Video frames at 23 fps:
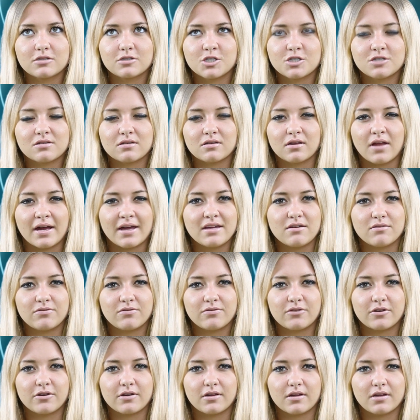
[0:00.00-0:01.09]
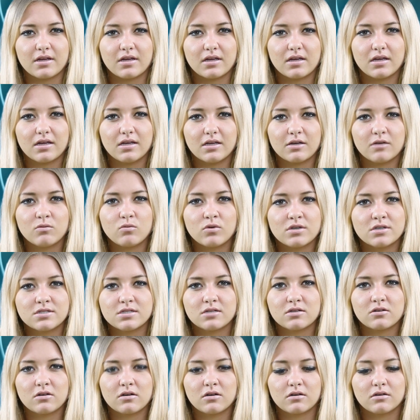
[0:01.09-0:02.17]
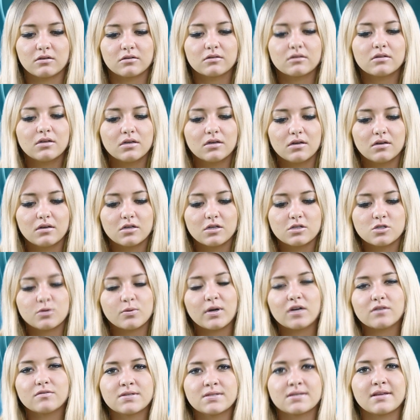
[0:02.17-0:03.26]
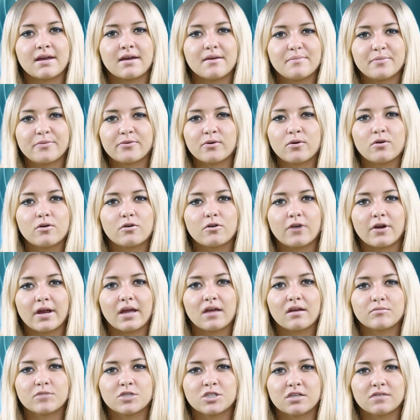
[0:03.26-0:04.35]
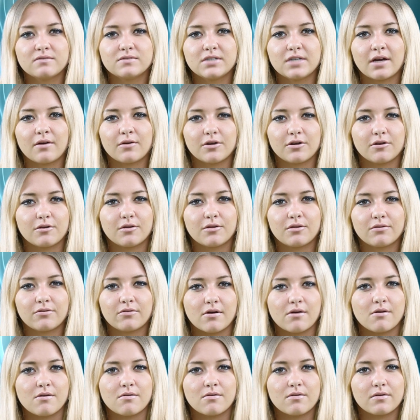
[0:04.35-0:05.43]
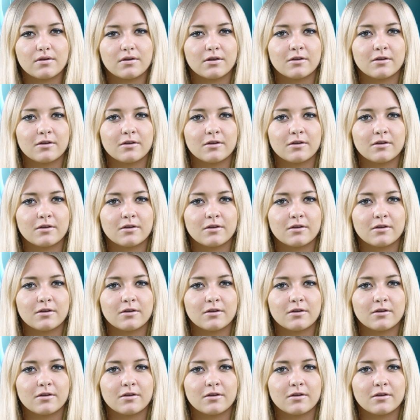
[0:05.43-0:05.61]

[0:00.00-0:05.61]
just life, really. It wasn't all 12-step program shoved down your throat.